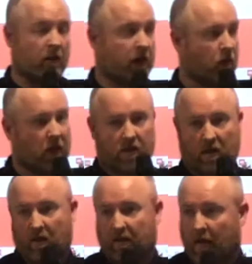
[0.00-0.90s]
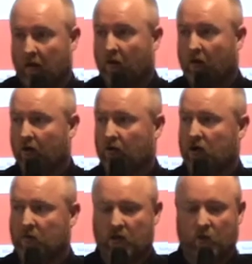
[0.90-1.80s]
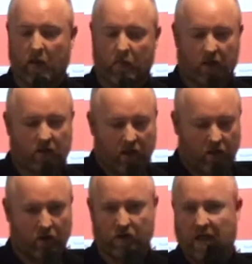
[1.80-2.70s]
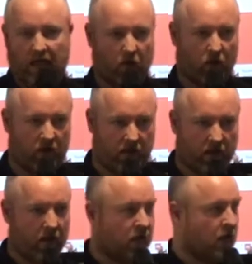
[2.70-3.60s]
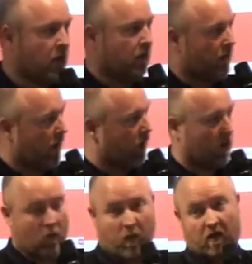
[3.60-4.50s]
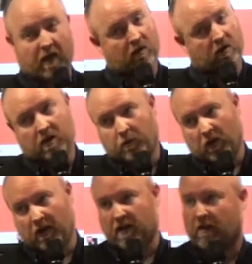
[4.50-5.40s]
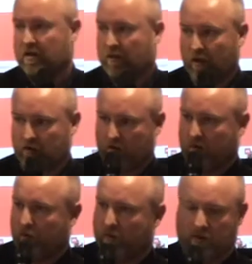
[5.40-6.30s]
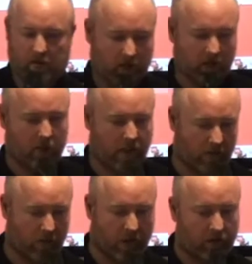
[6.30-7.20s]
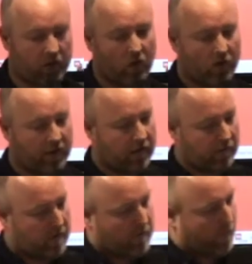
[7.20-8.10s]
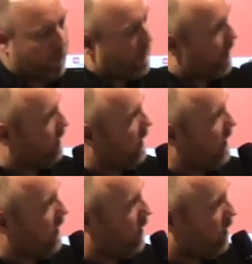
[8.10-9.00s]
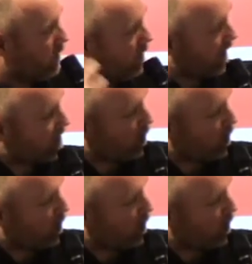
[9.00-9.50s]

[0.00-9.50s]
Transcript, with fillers: They will actually tell all the good news about Swipii. So they're using that community in the right way. We're there just to police it, just to make sure nobody's uh, doing anything naughty. And kind of it's